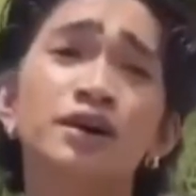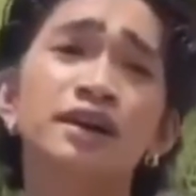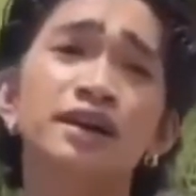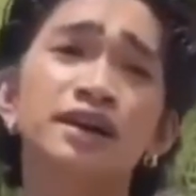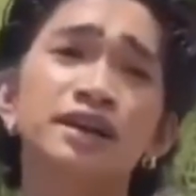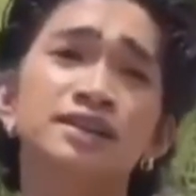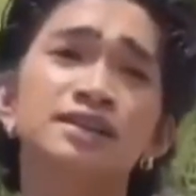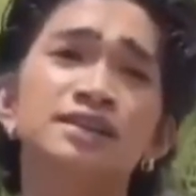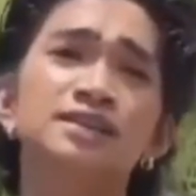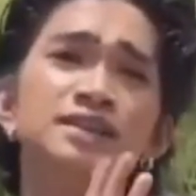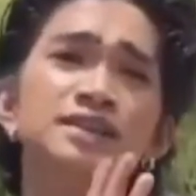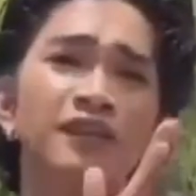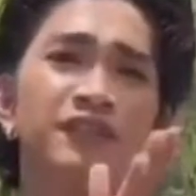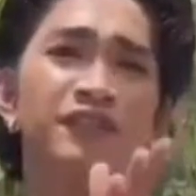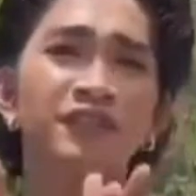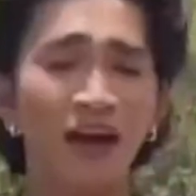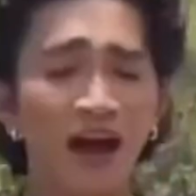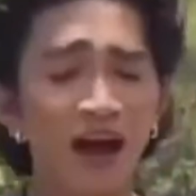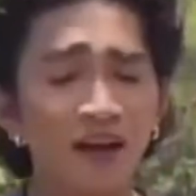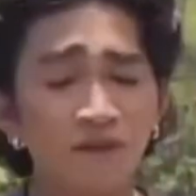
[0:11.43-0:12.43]
is
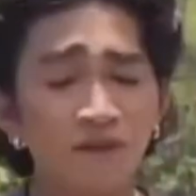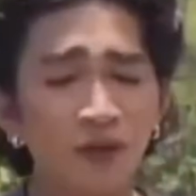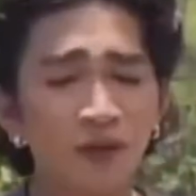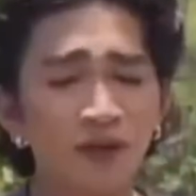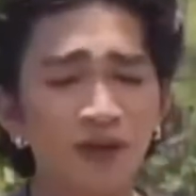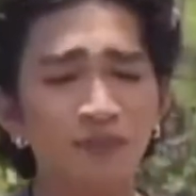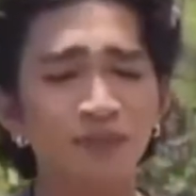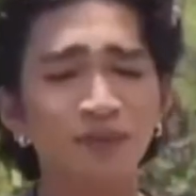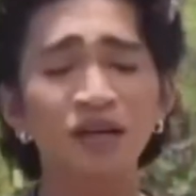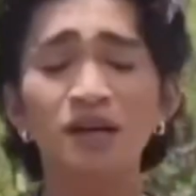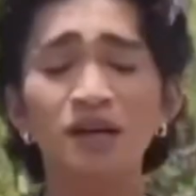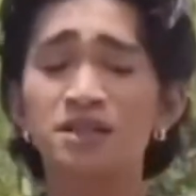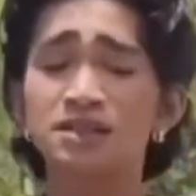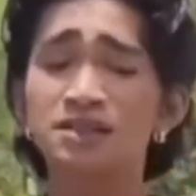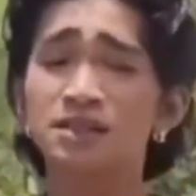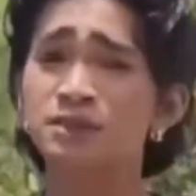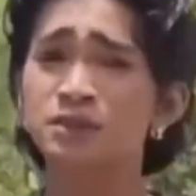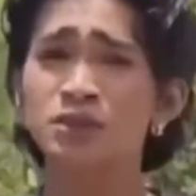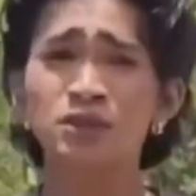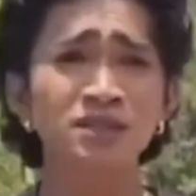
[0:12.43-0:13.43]
fan voted because
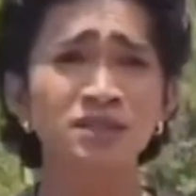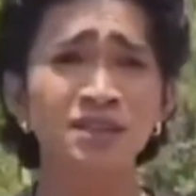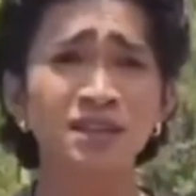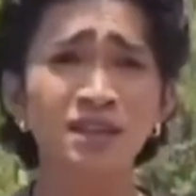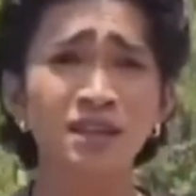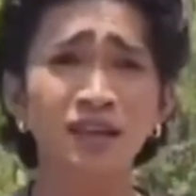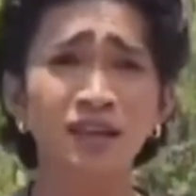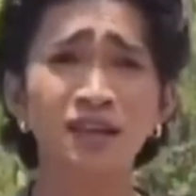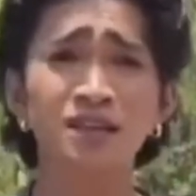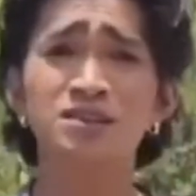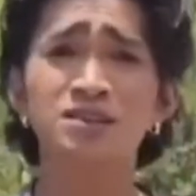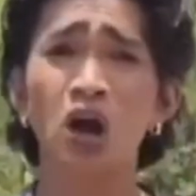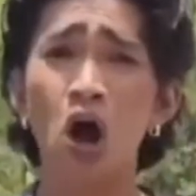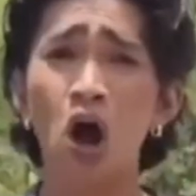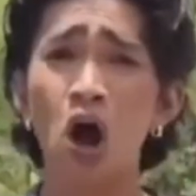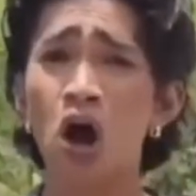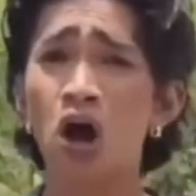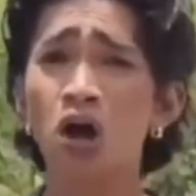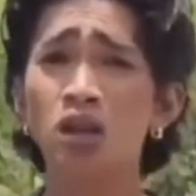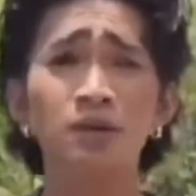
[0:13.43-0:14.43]
music is
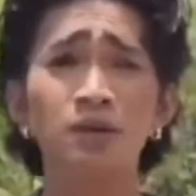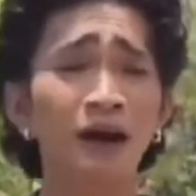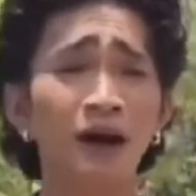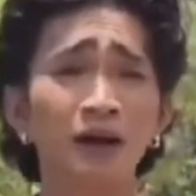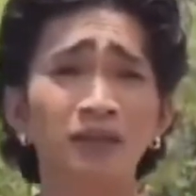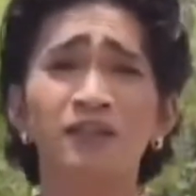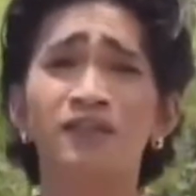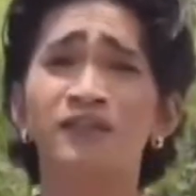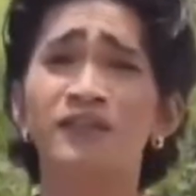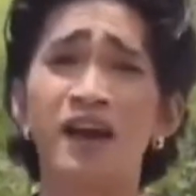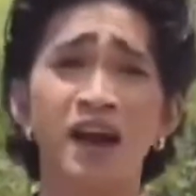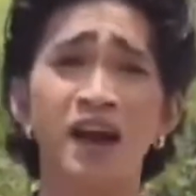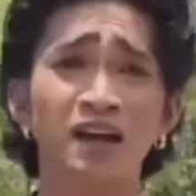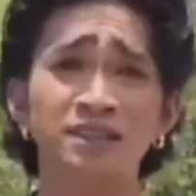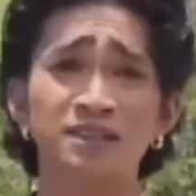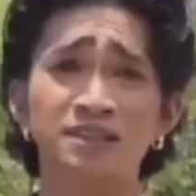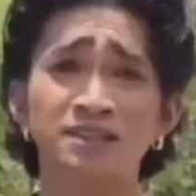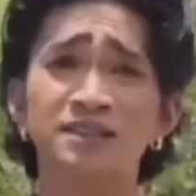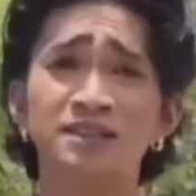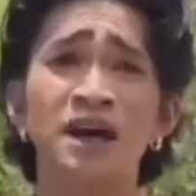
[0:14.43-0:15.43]
all about the
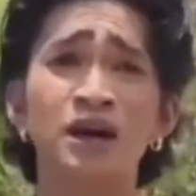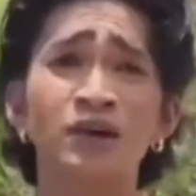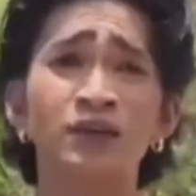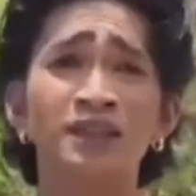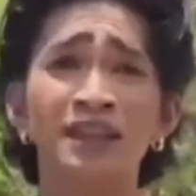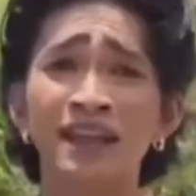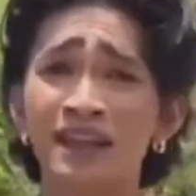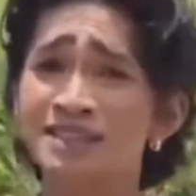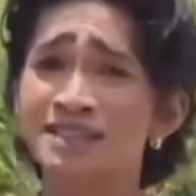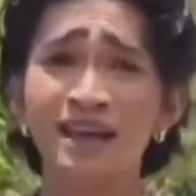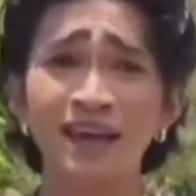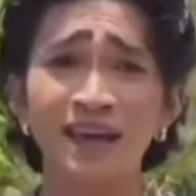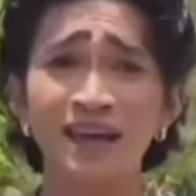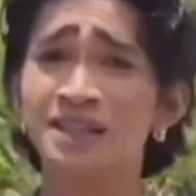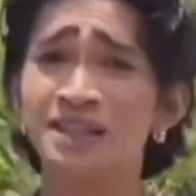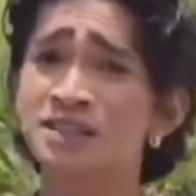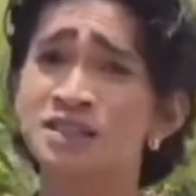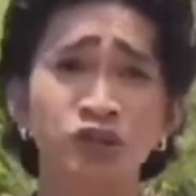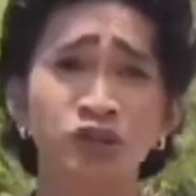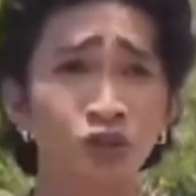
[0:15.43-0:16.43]
fans. Now let's get
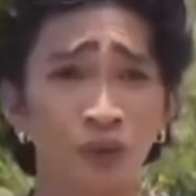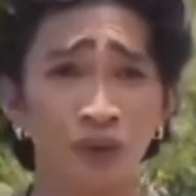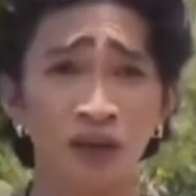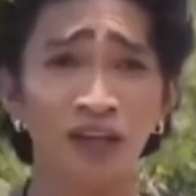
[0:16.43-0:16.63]
into it.